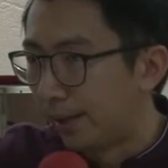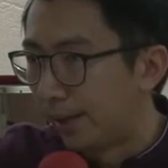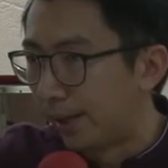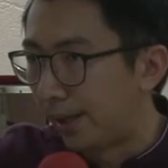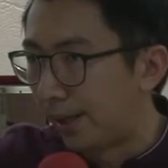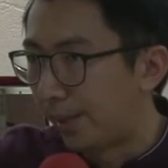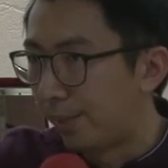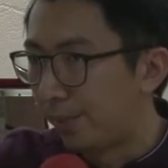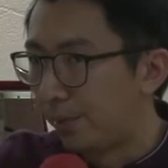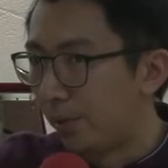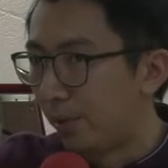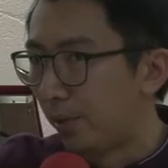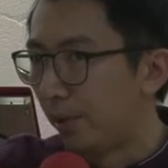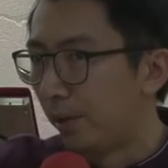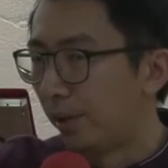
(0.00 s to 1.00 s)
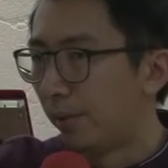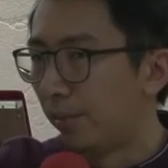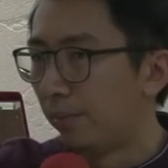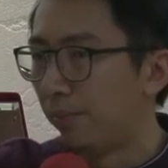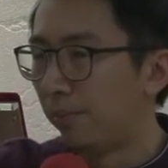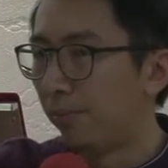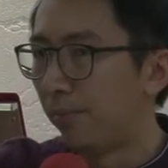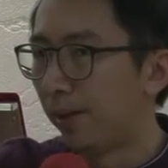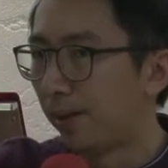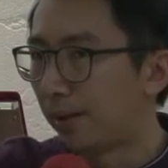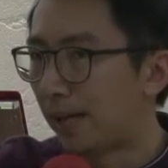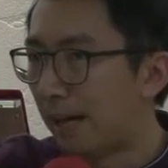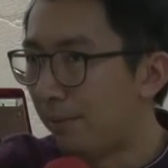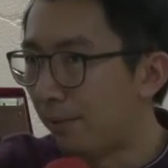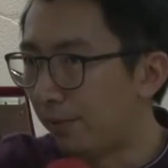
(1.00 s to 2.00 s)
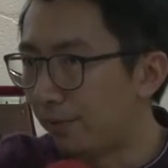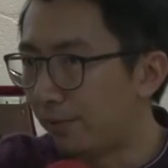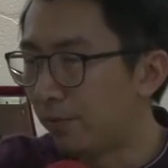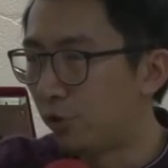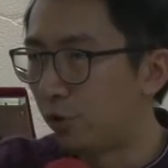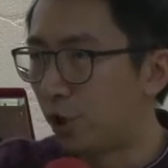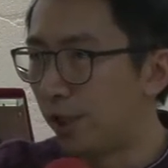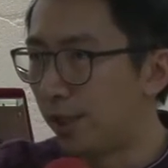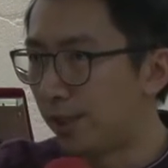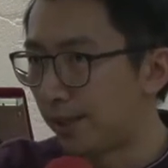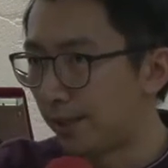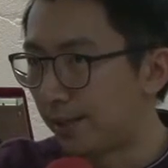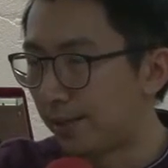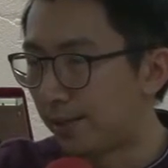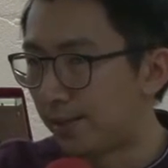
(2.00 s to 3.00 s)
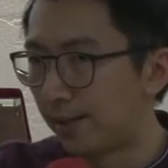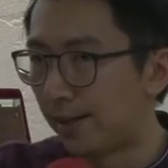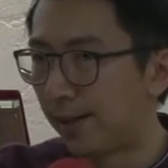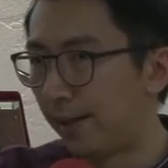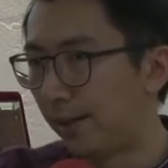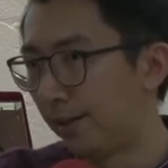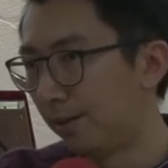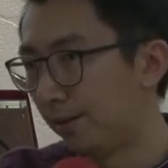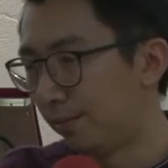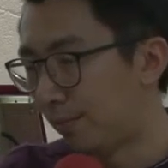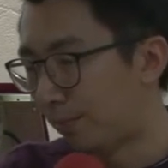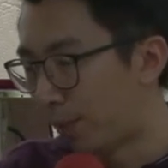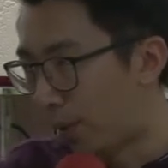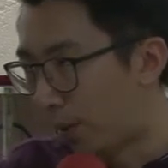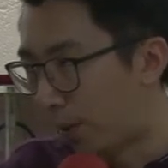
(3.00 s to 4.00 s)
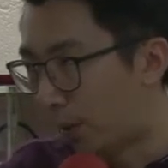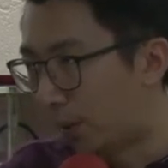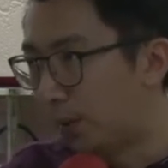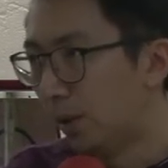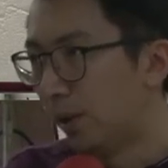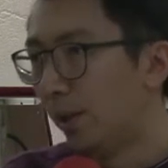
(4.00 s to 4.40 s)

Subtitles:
by the time of Jesus and Paul,